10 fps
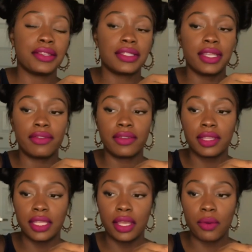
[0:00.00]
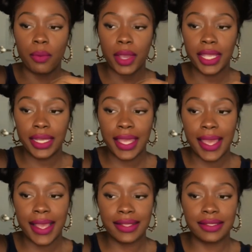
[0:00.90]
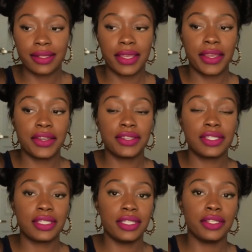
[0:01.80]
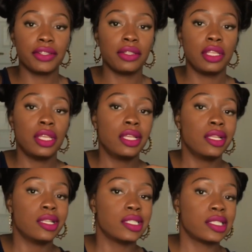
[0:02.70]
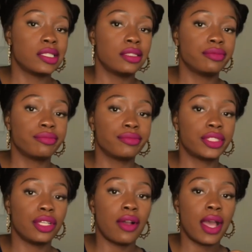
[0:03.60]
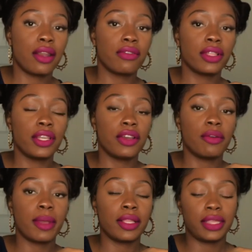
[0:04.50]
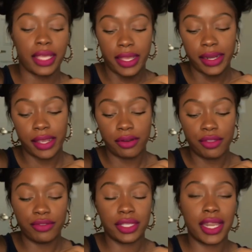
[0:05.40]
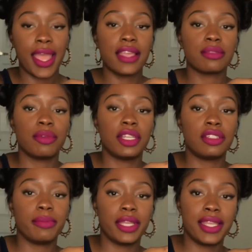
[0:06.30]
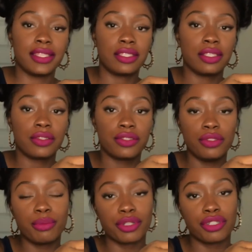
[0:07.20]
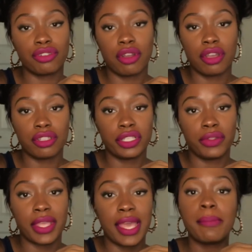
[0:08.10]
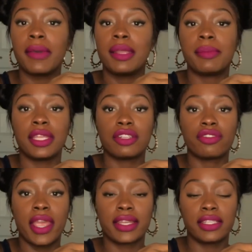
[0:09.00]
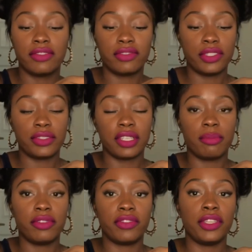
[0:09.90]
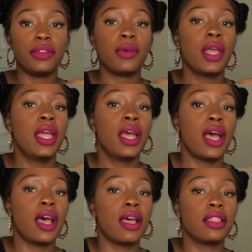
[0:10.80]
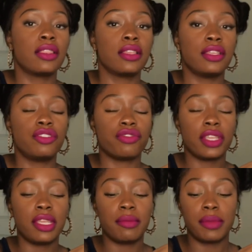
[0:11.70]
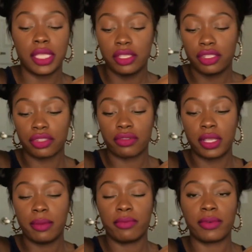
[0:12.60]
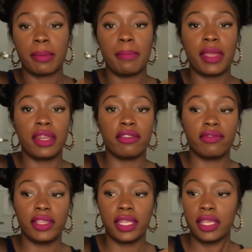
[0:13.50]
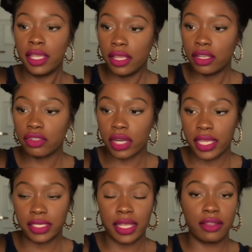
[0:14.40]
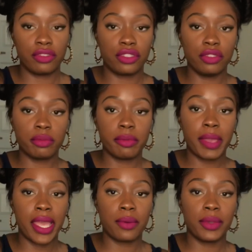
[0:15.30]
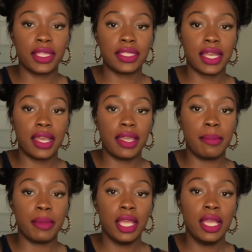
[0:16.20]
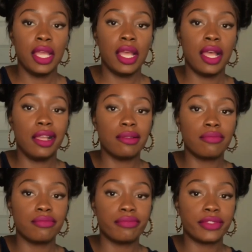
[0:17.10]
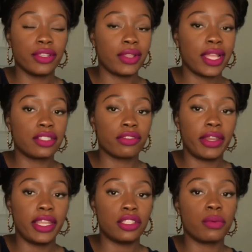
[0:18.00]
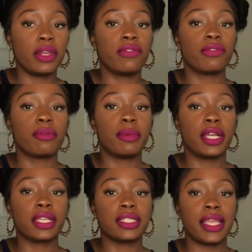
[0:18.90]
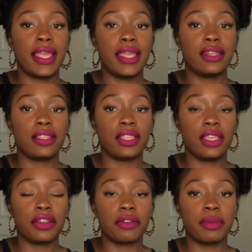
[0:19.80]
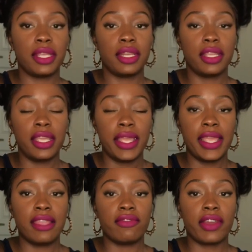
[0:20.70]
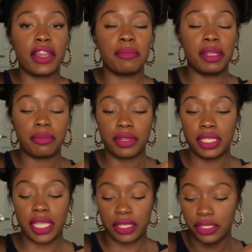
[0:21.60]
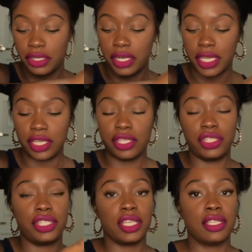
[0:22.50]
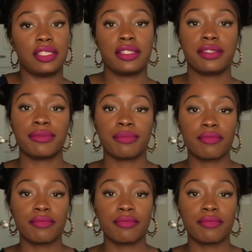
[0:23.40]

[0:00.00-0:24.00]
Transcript: there's definitely a white cast there still. Uh, so I don't really know about that. I don't use it as much, but it's super strong, so that might be attractive to some of you. Uh, the Dream Screen from Benefit dries down super matte with time. Um, so that's great, twenty-four bucks, and the Urban Environment Protector is just,